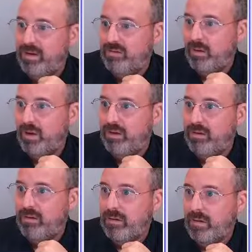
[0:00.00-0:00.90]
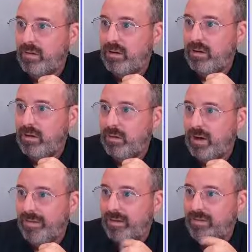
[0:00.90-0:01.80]
so I could
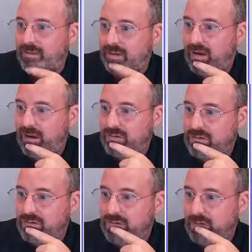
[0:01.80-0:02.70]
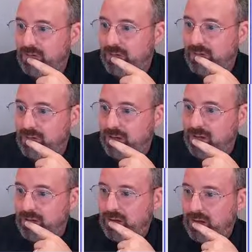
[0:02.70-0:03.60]
highlight the text,
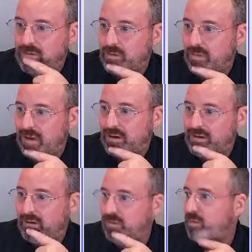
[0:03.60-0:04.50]
insert my activity